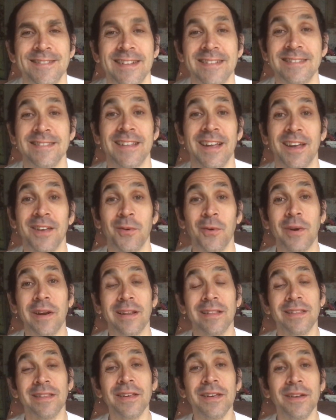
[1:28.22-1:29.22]
That's not a way
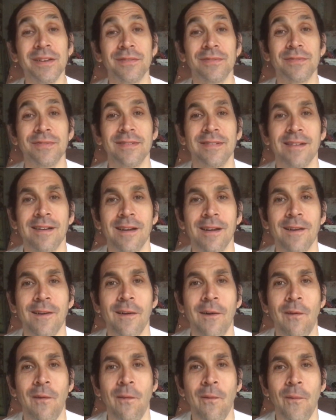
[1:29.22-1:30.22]
to live.
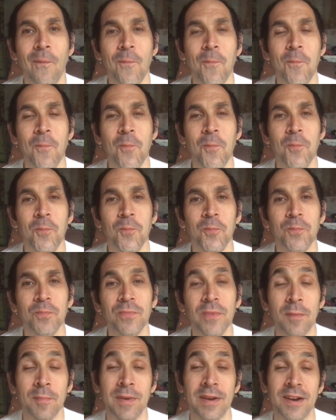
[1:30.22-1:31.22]

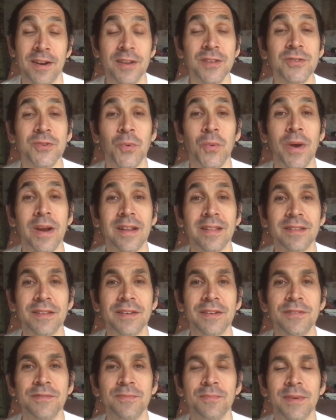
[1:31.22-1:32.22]
I mean, it is a way to
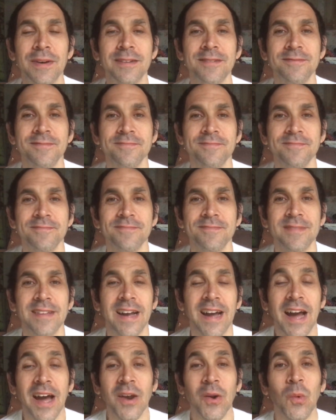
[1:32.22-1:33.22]
live, but
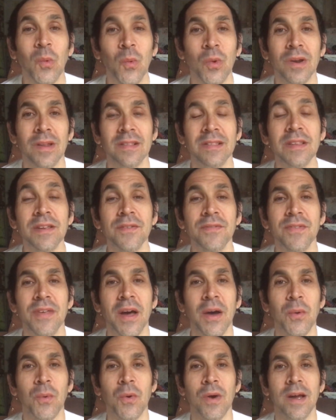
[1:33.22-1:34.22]
I don't want to live
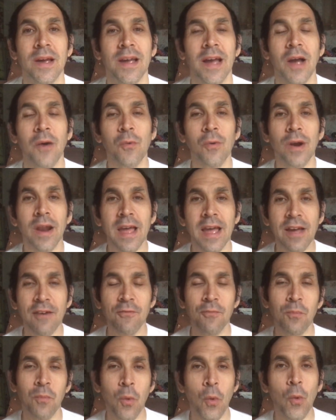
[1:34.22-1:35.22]
that way. I want to
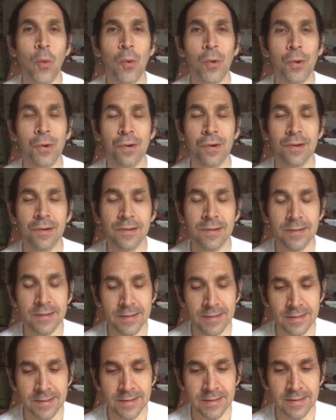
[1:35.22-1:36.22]
have more.
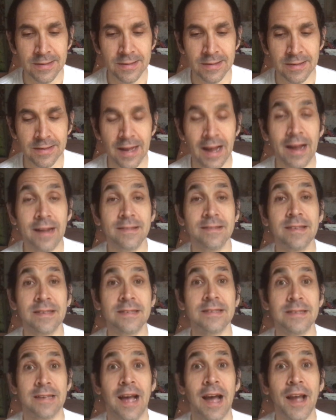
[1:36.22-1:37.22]
I
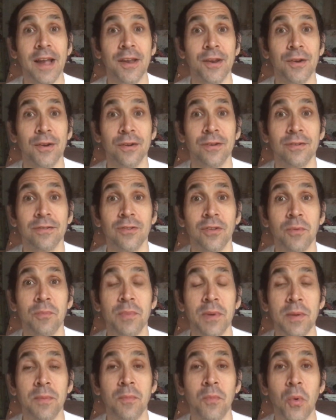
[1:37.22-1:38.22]
desire to
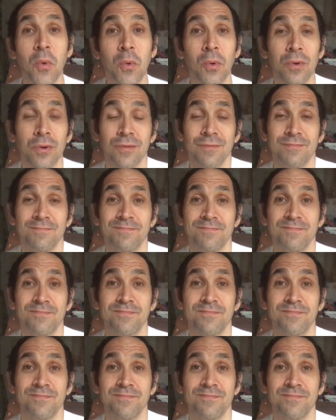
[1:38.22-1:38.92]
be more